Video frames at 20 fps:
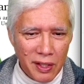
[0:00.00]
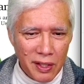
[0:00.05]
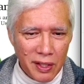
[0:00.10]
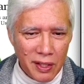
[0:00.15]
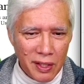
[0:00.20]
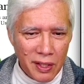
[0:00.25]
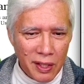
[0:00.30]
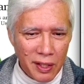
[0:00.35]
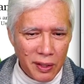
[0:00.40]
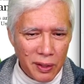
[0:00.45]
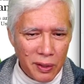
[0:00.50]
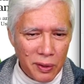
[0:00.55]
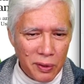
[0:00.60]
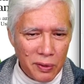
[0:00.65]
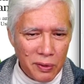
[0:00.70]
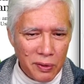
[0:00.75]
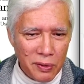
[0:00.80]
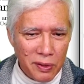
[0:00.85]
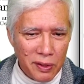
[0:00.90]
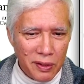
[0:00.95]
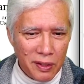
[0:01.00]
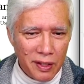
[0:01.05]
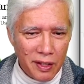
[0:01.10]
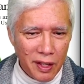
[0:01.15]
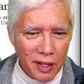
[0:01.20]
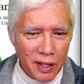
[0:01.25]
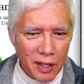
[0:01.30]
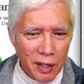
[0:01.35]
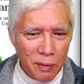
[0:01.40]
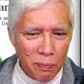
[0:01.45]
yellow
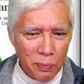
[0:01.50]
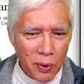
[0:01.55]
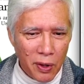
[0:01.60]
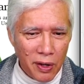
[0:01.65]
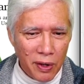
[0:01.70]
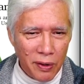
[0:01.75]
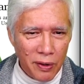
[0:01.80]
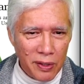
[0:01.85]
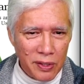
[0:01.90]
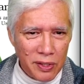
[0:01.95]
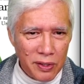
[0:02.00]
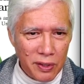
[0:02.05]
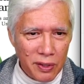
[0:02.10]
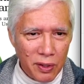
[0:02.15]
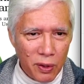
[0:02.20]
in progress,